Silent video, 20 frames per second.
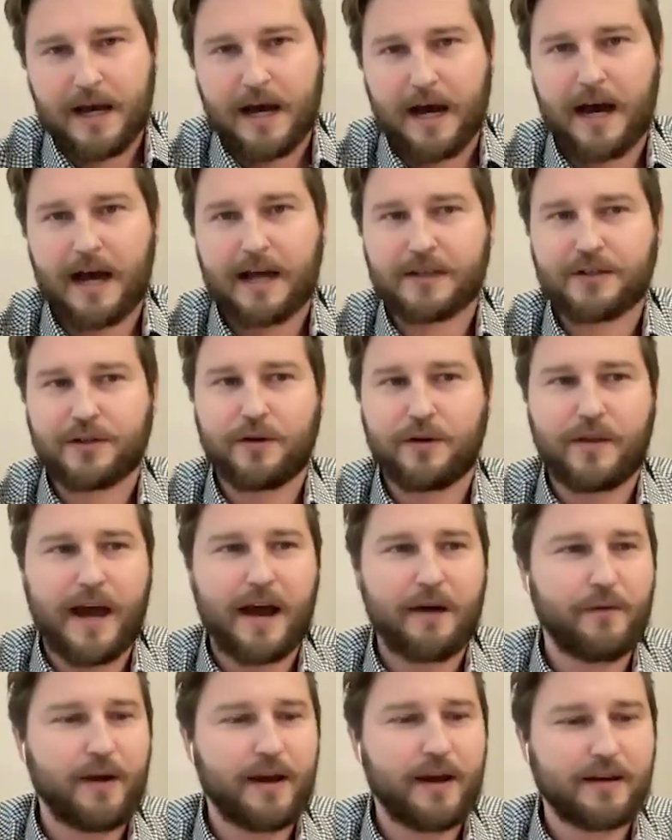Uh, mm-hmm. So
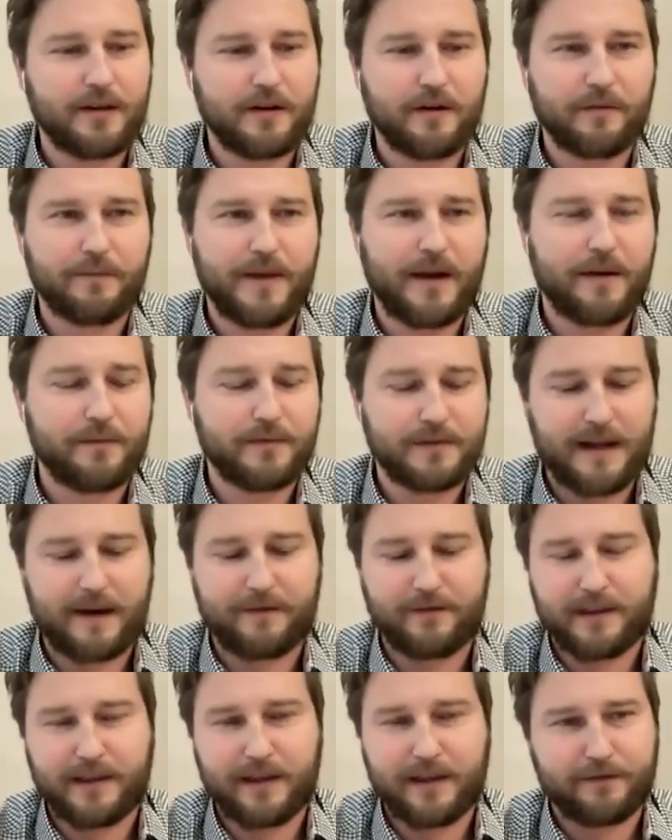that went, you know, that was
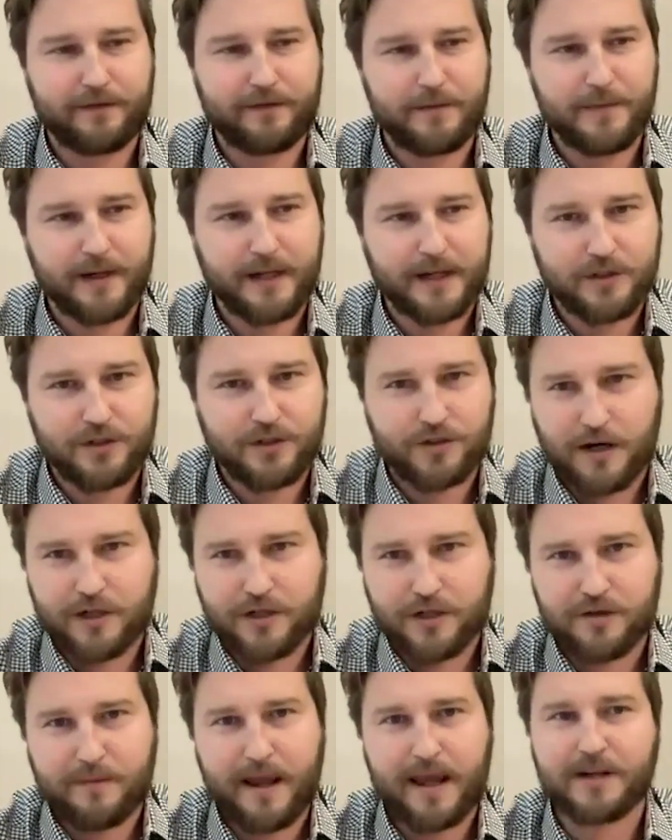everything from the
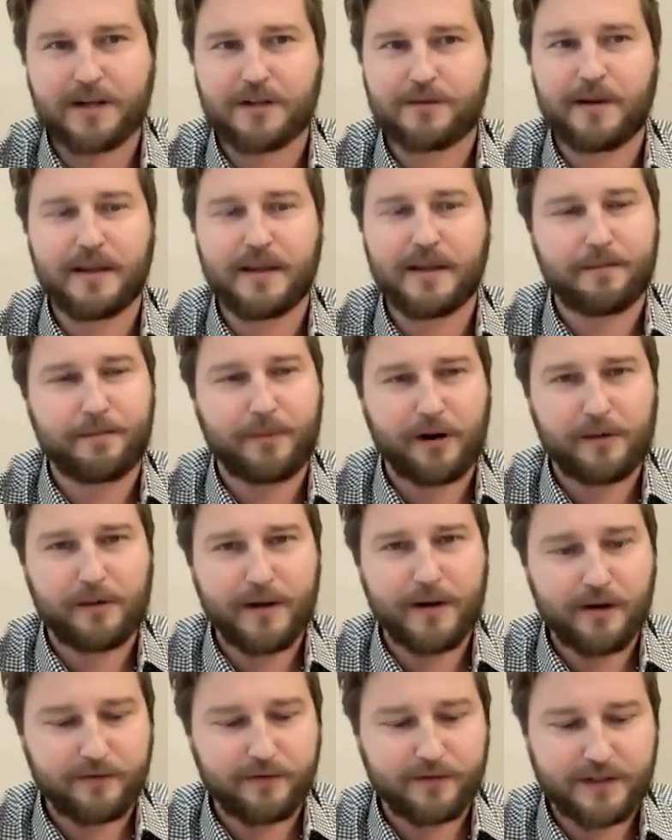construction management and the
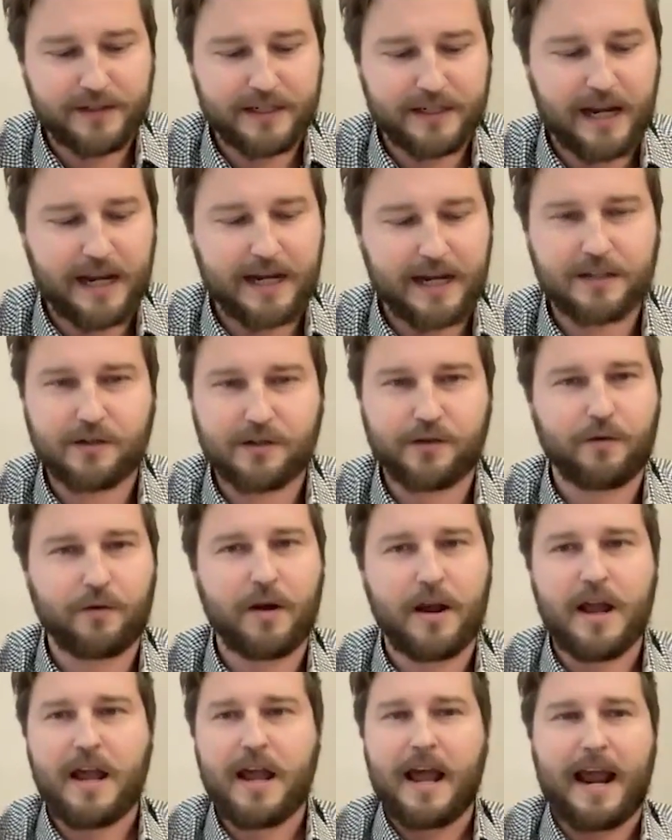permit oversight
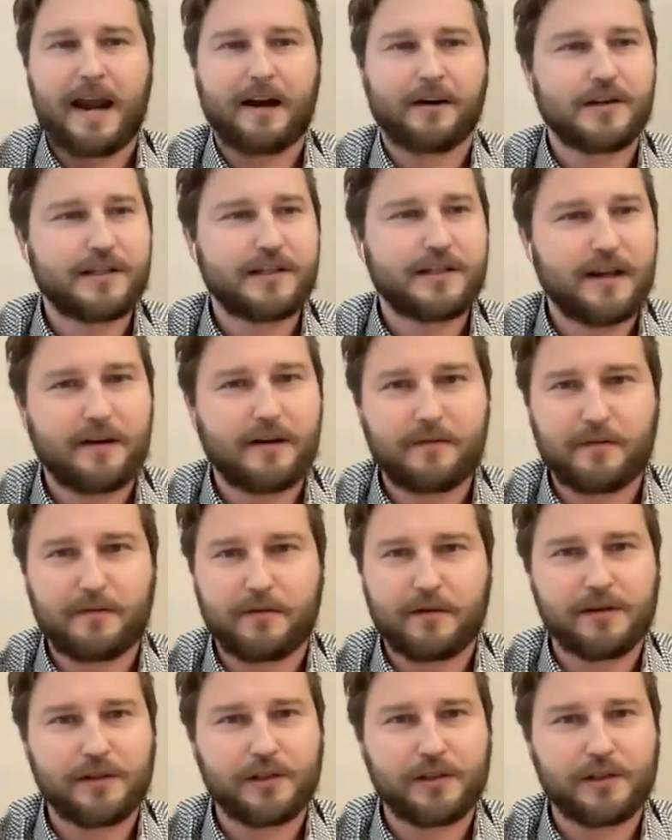to Harrison